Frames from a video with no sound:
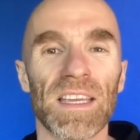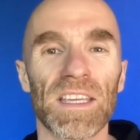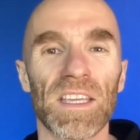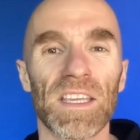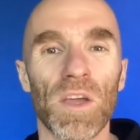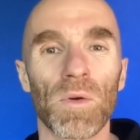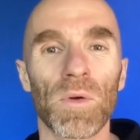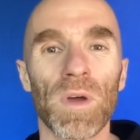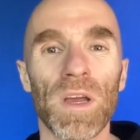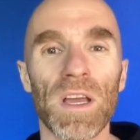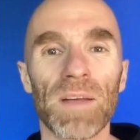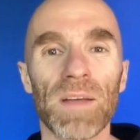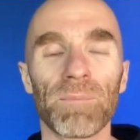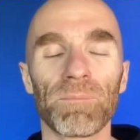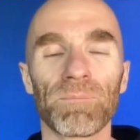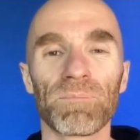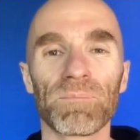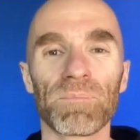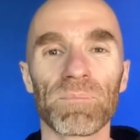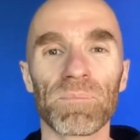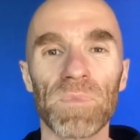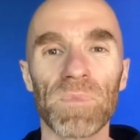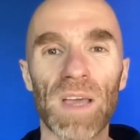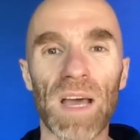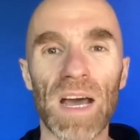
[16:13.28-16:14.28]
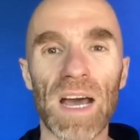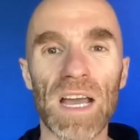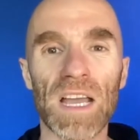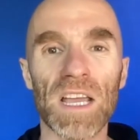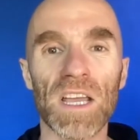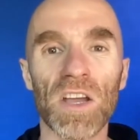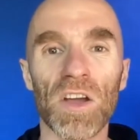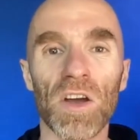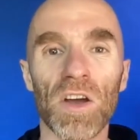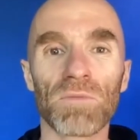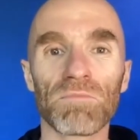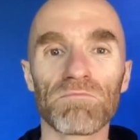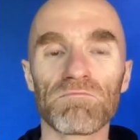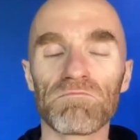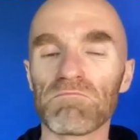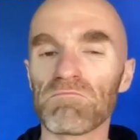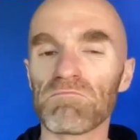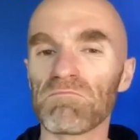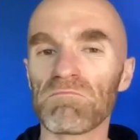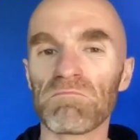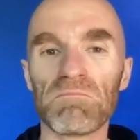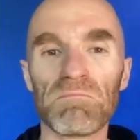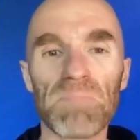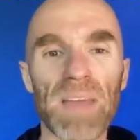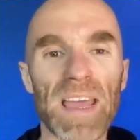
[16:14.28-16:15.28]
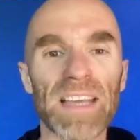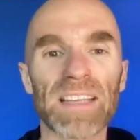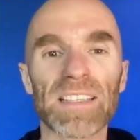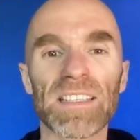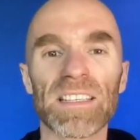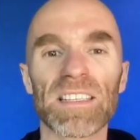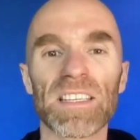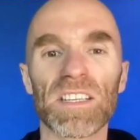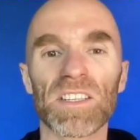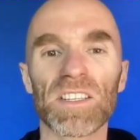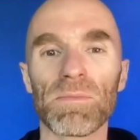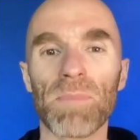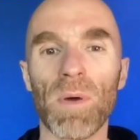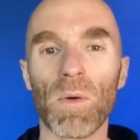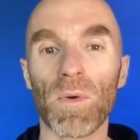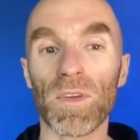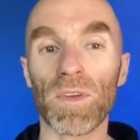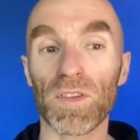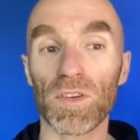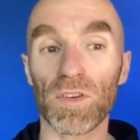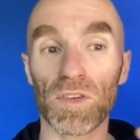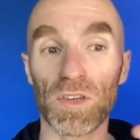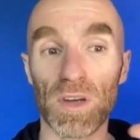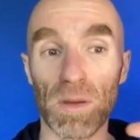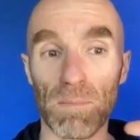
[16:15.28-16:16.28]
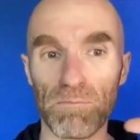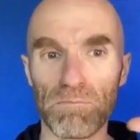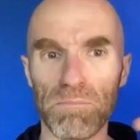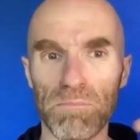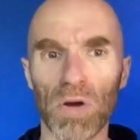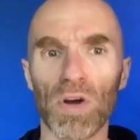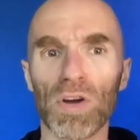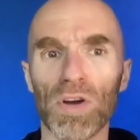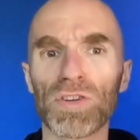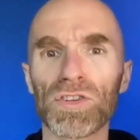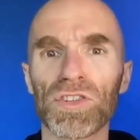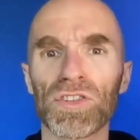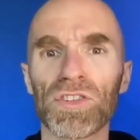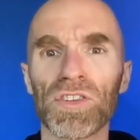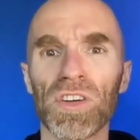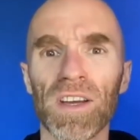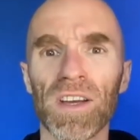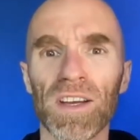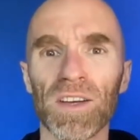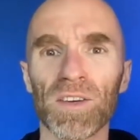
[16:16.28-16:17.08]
Make a decision about whether you're going to push